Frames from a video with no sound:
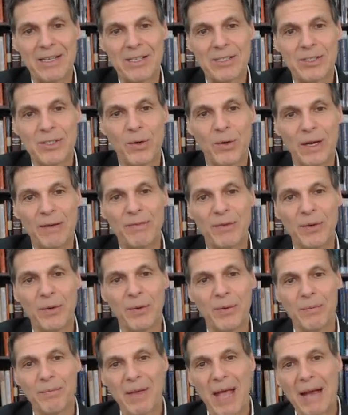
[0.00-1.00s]
So if
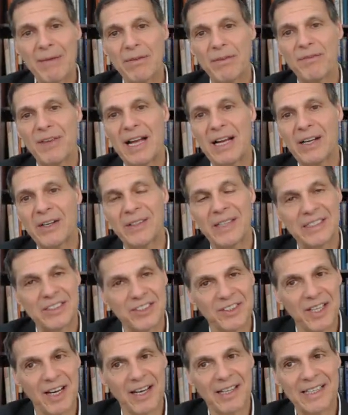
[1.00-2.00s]
you have a value
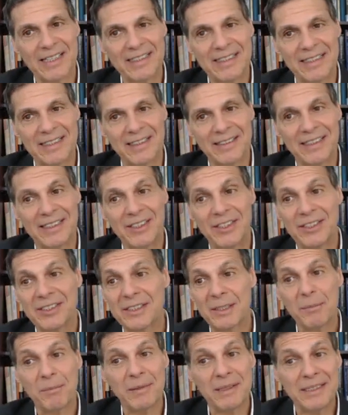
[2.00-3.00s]
that's not ideal, then you
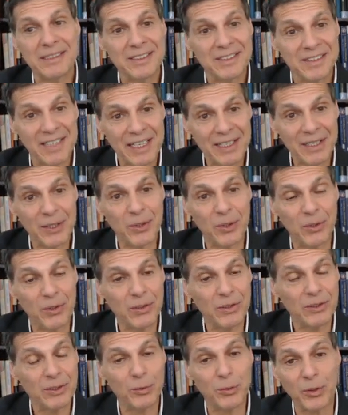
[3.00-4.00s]
simply set a
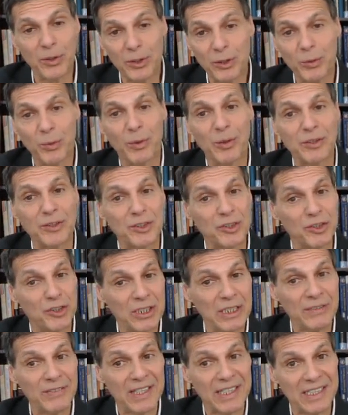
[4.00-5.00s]
goal to work towards
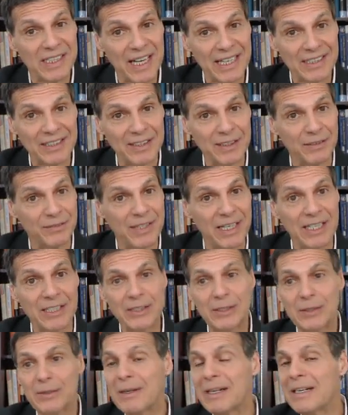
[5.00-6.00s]
achieving an ideal
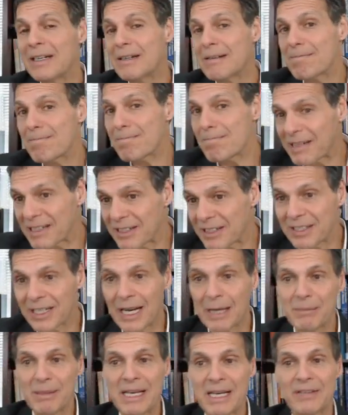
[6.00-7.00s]
value by the
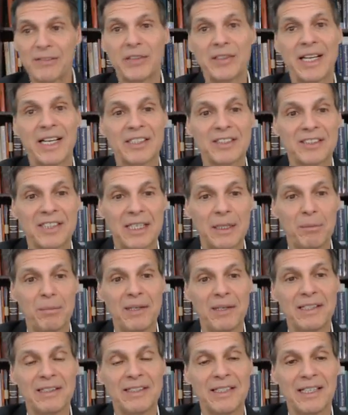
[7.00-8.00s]
time you have your next set of
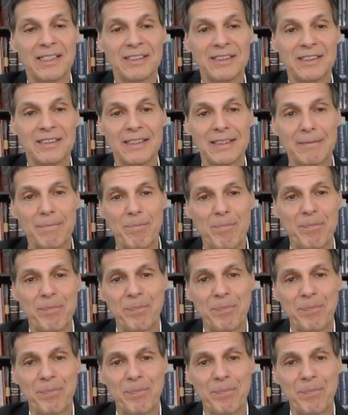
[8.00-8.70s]
blood tests done.